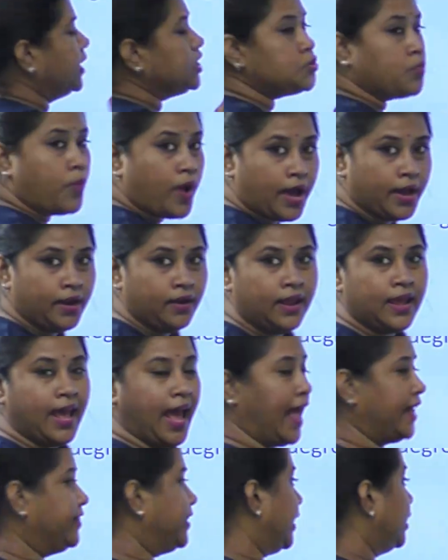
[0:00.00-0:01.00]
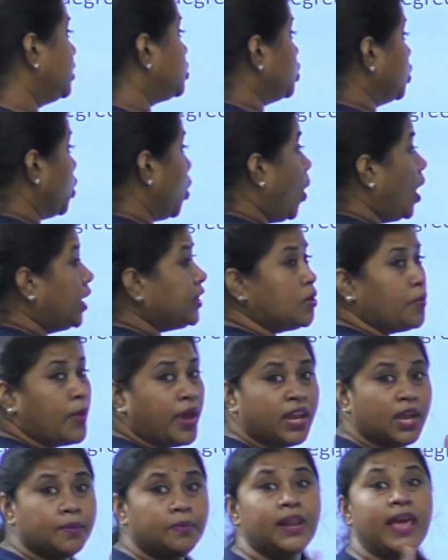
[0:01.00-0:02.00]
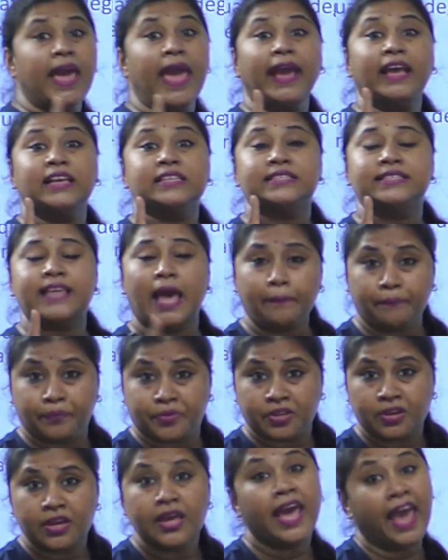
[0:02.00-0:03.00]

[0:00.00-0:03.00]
is 1 and there is no other variable except